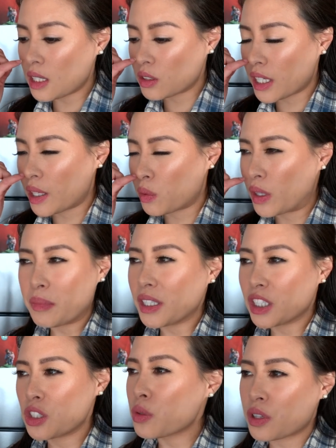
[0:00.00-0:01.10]
I was like, what am I
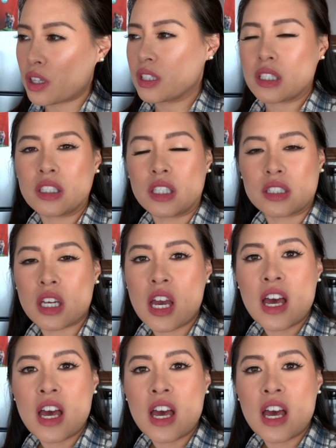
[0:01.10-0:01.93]
going to do with all these onions?